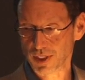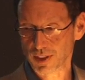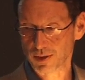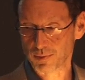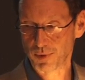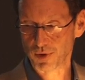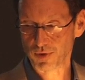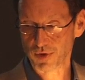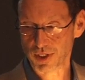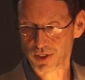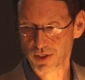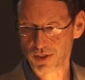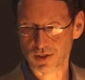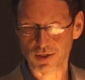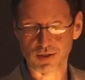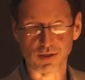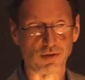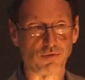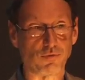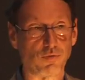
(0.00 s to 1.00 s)

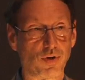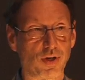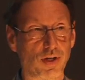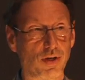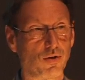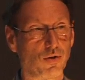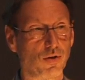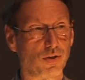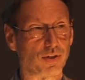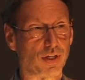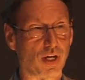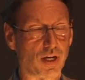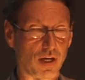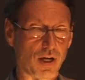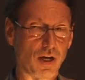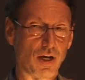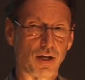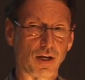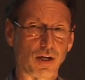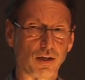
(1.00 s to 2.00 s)
explorations of what he calls
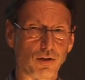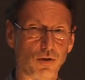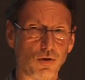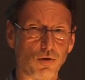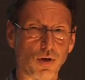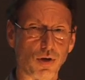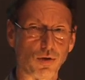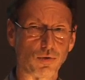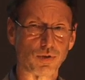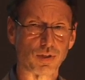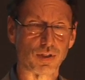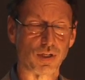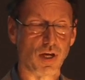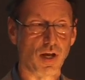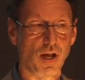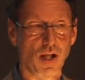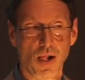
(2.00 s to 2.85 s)
iconic logos.